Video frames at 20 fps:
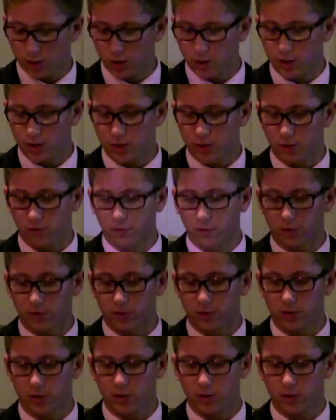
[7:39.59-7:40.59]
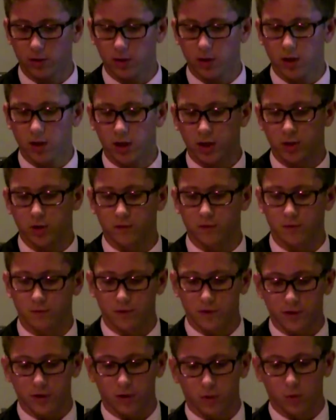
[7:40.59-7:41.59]
So if
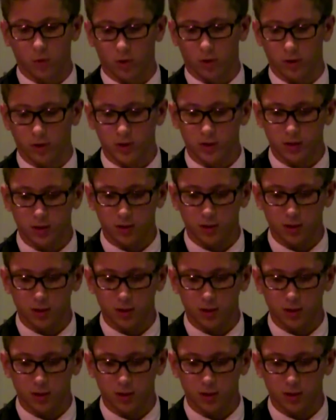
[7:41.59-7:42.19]
video works.